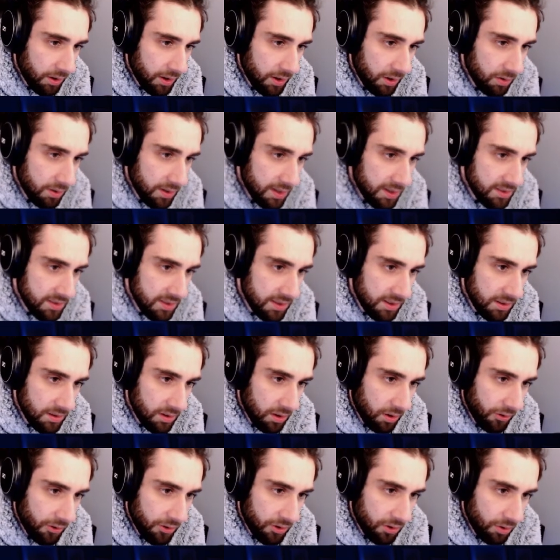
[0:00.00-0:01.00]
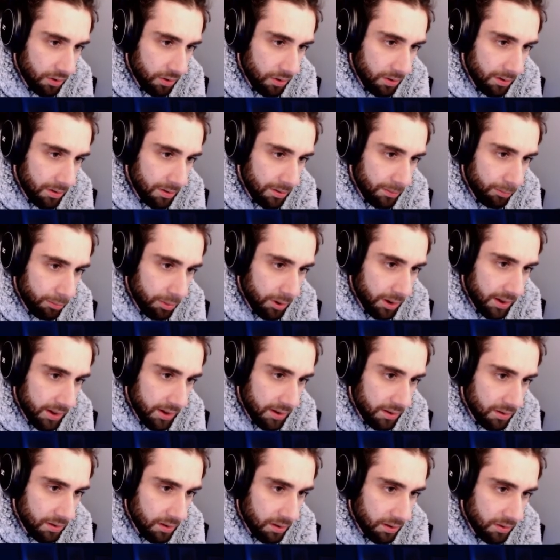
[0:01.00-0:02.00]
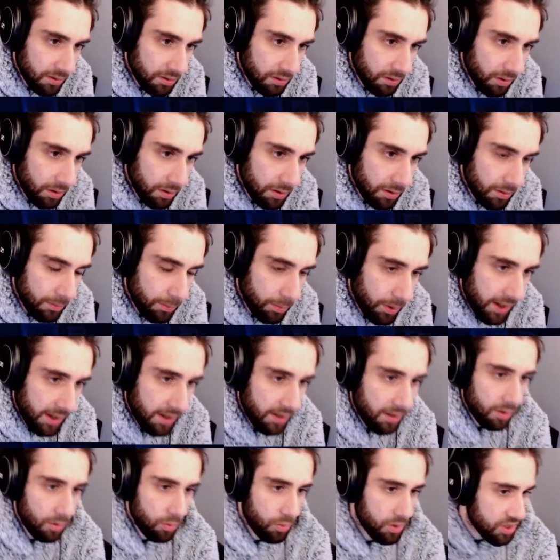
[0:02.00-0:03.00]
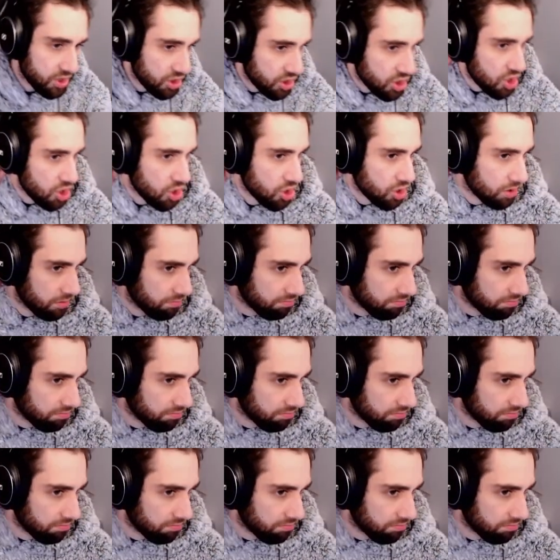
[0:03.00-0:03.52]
crazy. Dance on, break, dance on, break." Which